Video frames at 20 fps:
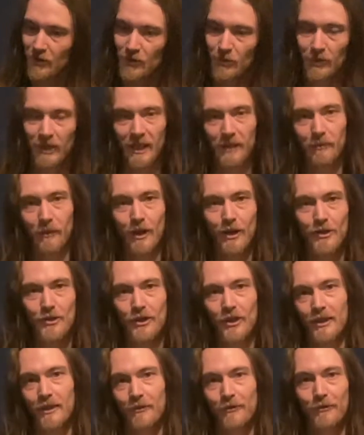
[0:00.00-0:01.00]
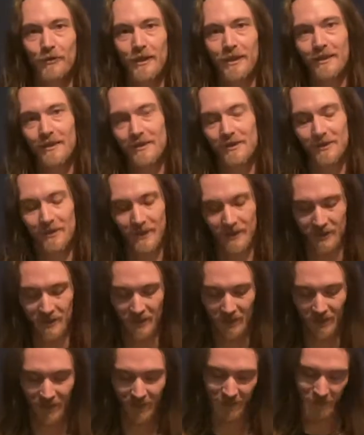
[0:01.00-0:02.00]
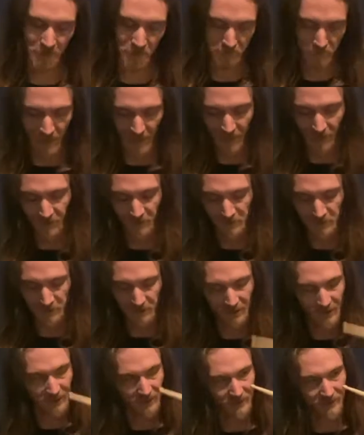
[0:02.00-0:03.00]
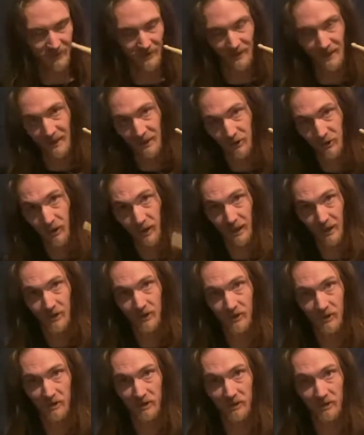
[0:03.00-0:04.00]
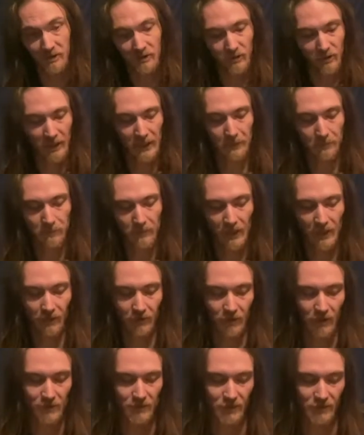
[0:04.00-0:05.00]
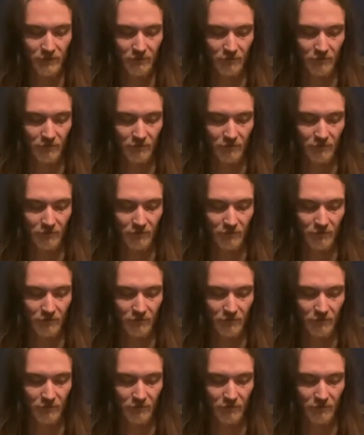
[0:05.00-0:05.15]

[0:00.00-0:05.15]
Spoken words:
when they'd march on the field, and in the battle is the traditional grip. Now there's